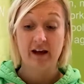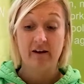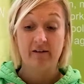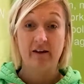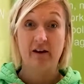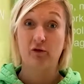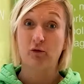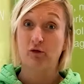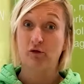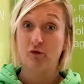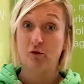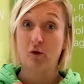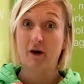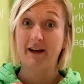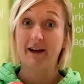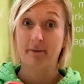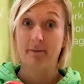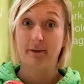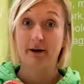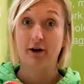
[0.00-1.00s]
This one's
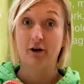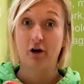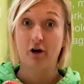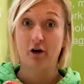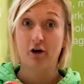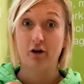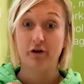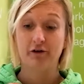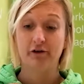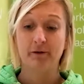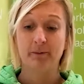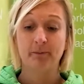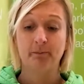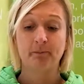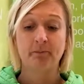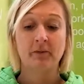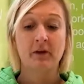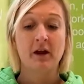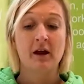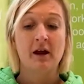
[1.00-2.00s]
quite a big heart.
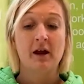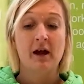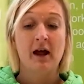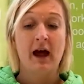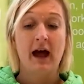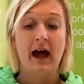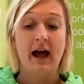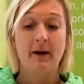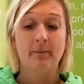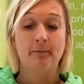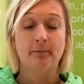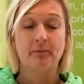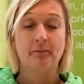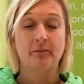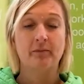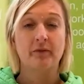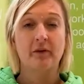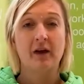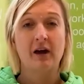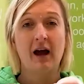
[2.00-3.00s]
And
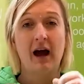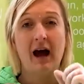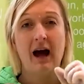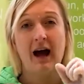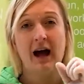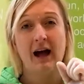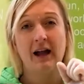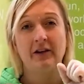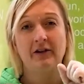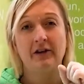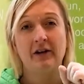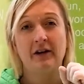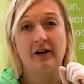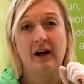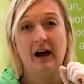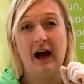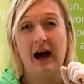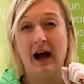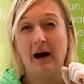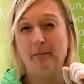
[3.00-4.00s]

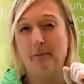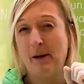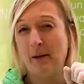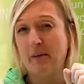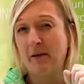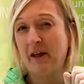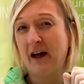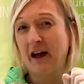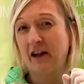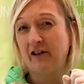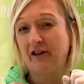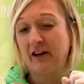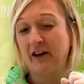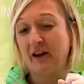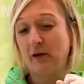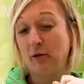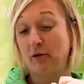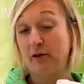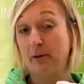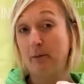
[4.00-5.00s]
remember that I said
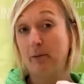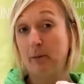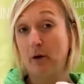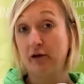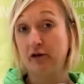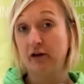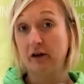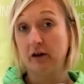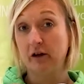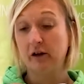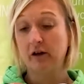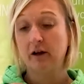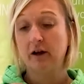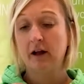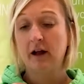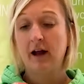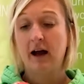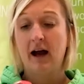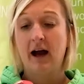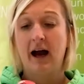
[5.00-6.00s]
it was a muscle,
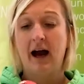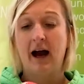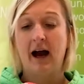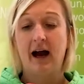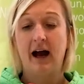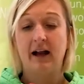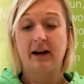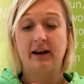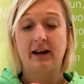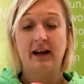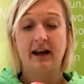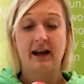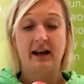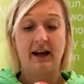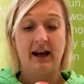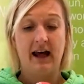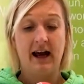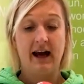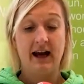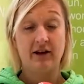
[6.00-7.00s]
and it
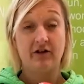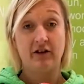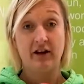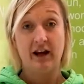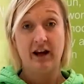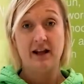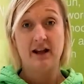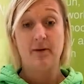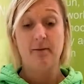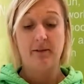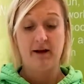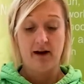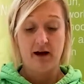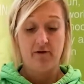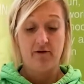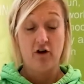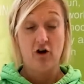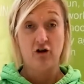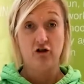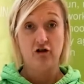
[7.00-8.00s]
lies in the middle of
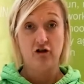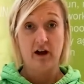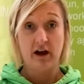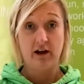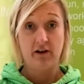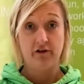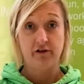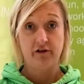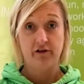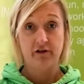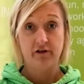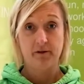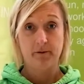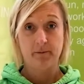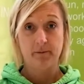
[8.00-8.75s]
our chest,